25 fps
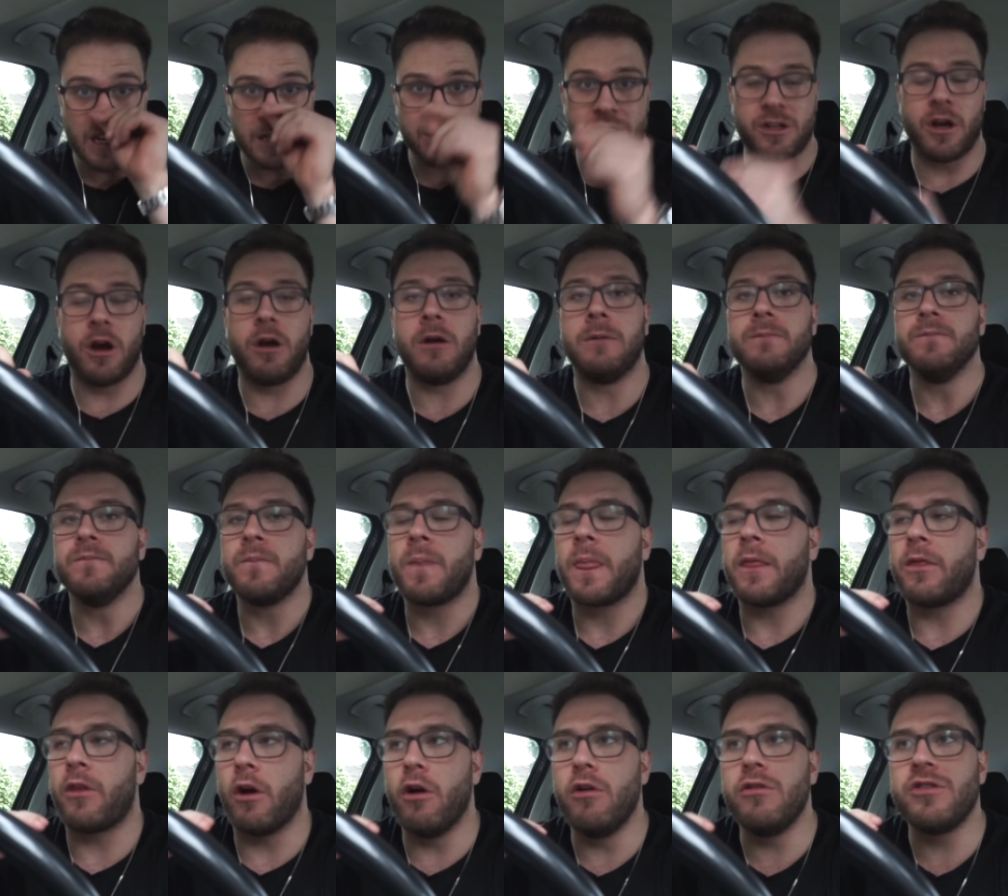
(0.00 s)
So
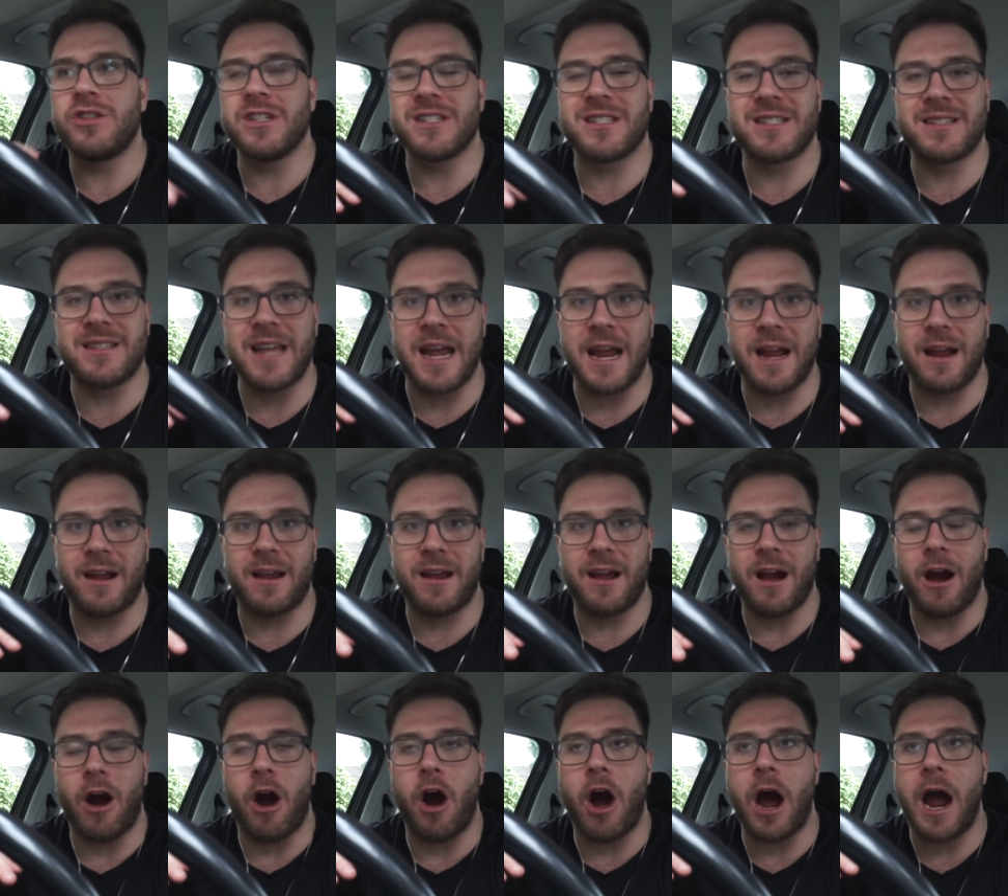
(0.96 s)
don't just think
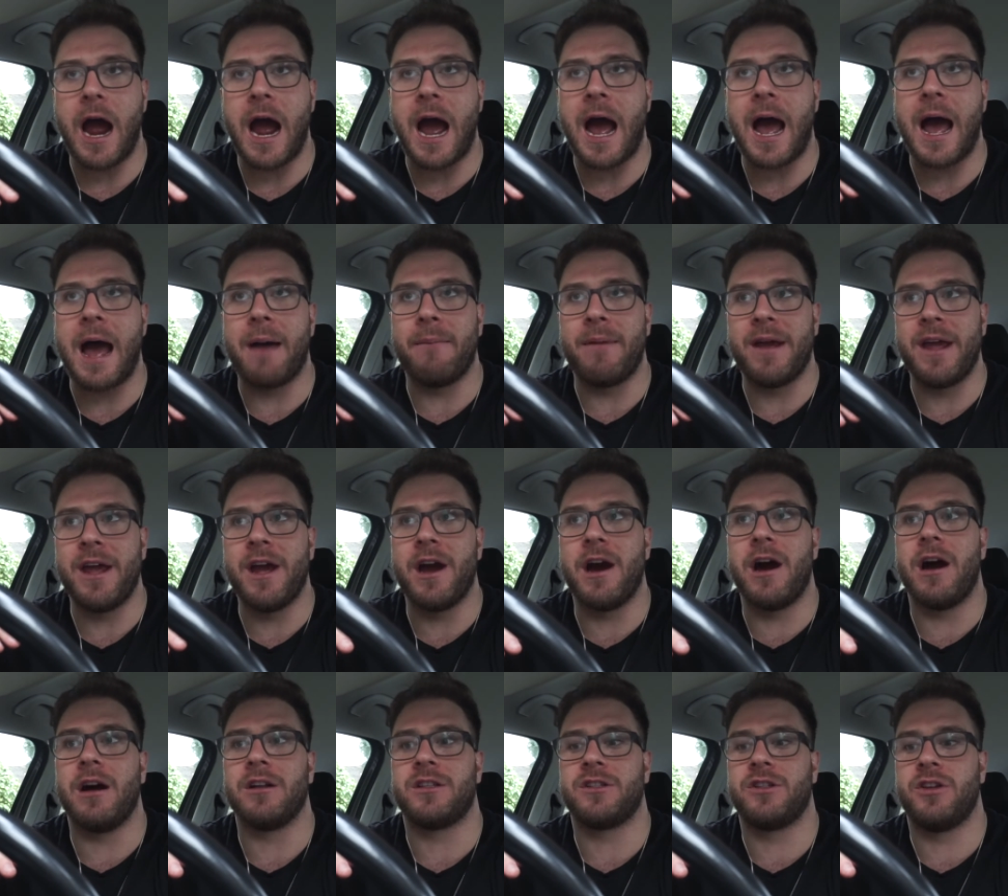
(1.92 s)
I am
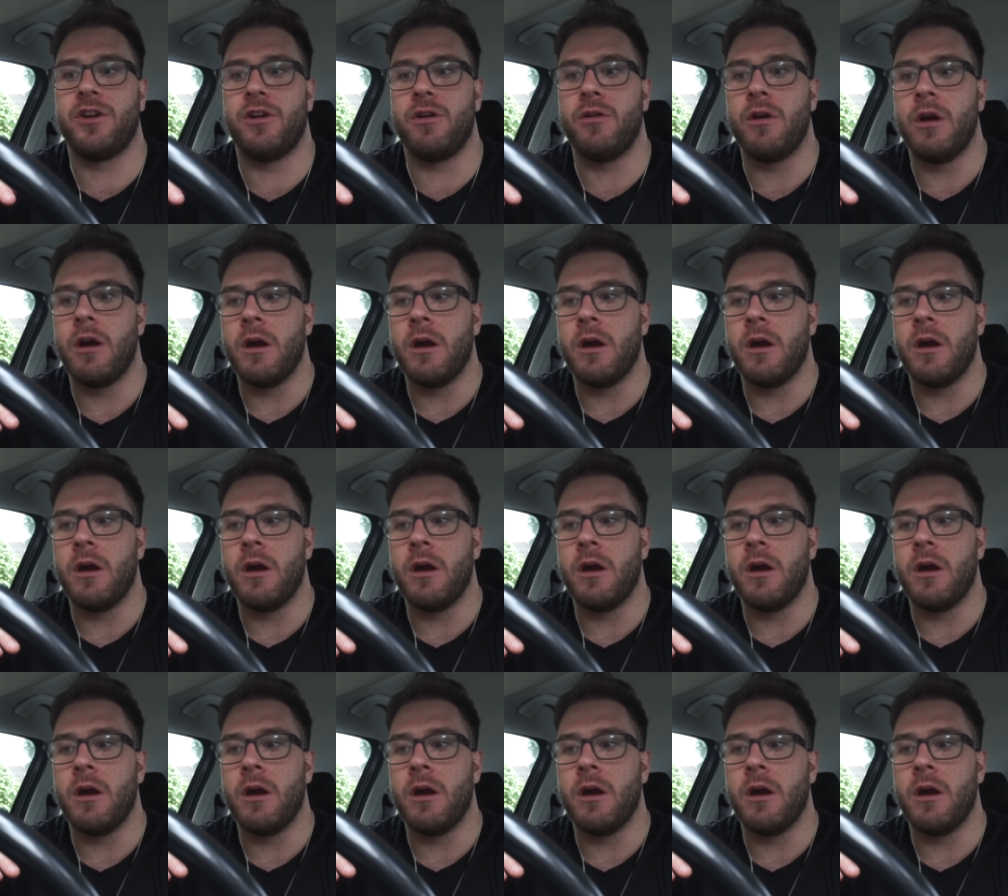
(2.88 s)
here to...